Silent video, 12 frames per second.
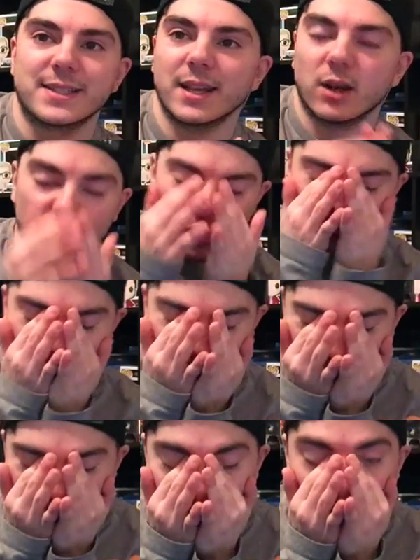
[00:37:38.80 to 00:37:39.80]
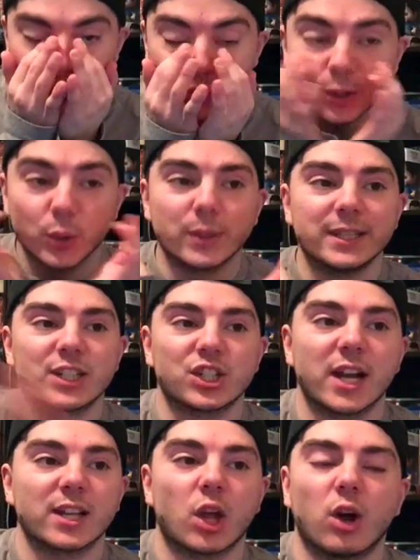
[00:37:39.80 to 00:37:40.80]
Uh, Frank was one who
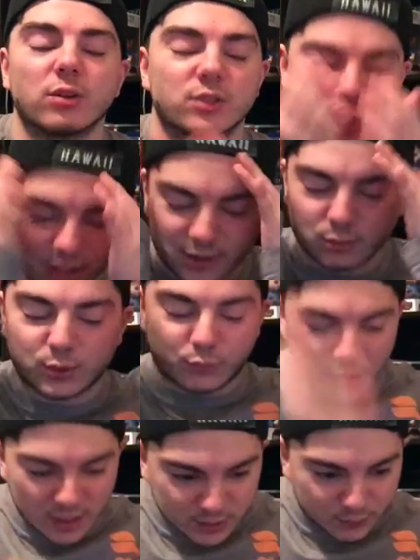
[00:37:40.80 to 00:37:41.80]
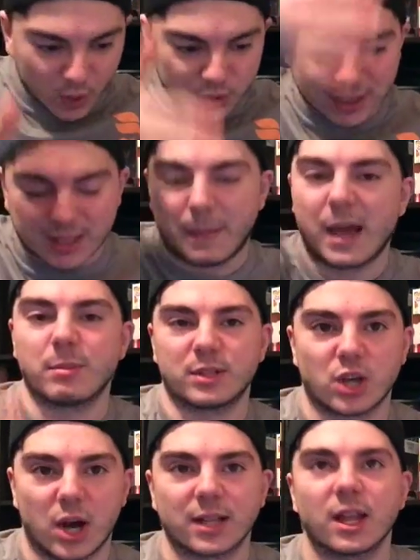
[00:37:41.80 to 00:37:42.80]
initiated the. Whole, it was Frank's fault that the baby
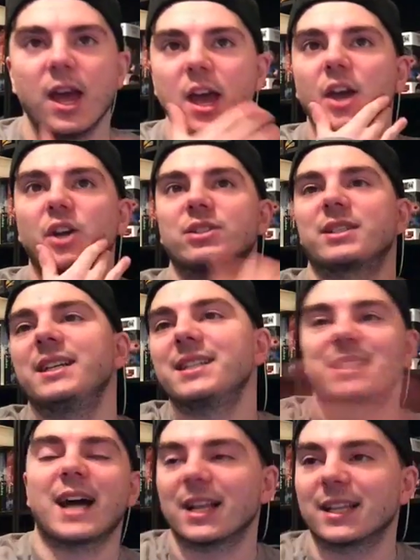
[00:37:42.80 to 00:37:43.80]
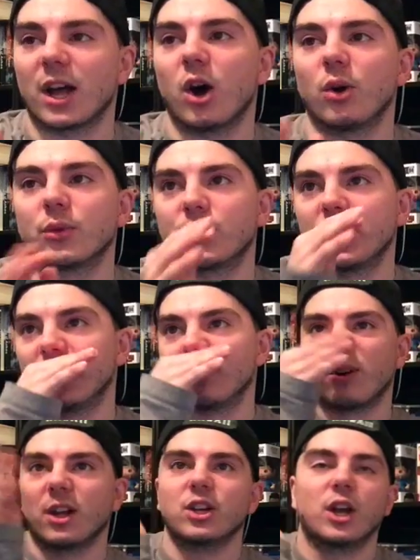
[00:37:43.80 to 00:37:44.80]
died because he started the whole thing.
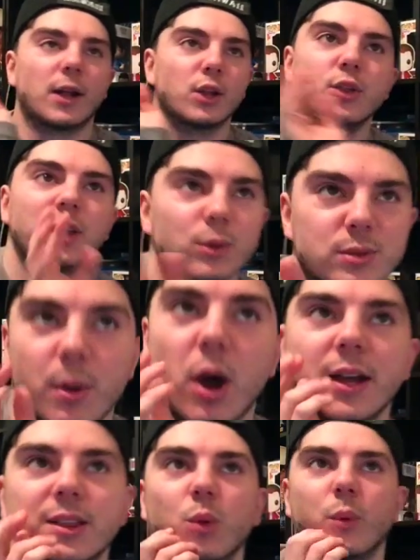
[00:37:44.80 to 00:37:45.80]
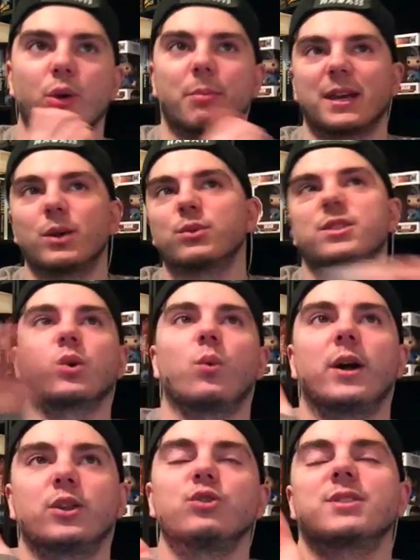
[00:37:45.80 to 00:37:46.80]
Well, I don't think he was behind the wheel, but he was the
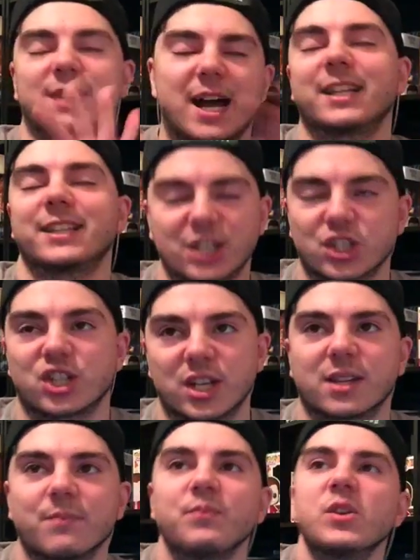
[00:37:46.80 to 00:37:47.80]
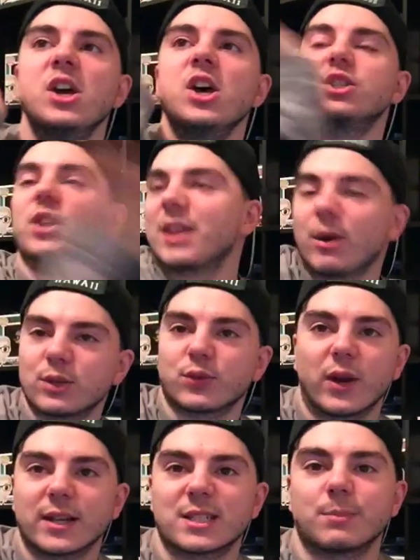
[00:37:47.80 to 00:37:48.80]
one who started that shit. So that was
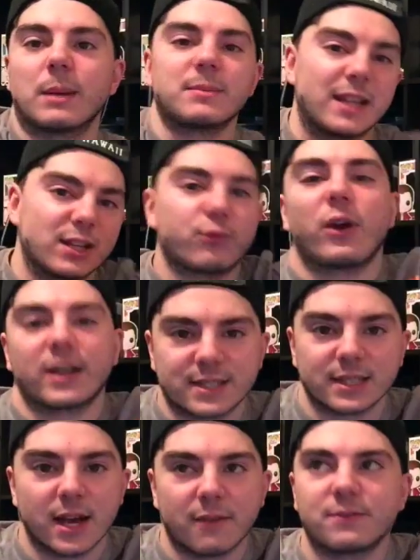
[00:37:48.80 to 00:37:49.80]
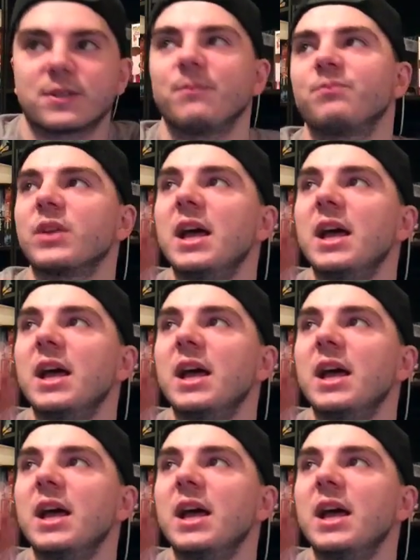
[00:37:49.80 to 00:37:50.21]
Frank's to blame. Now Frank's left,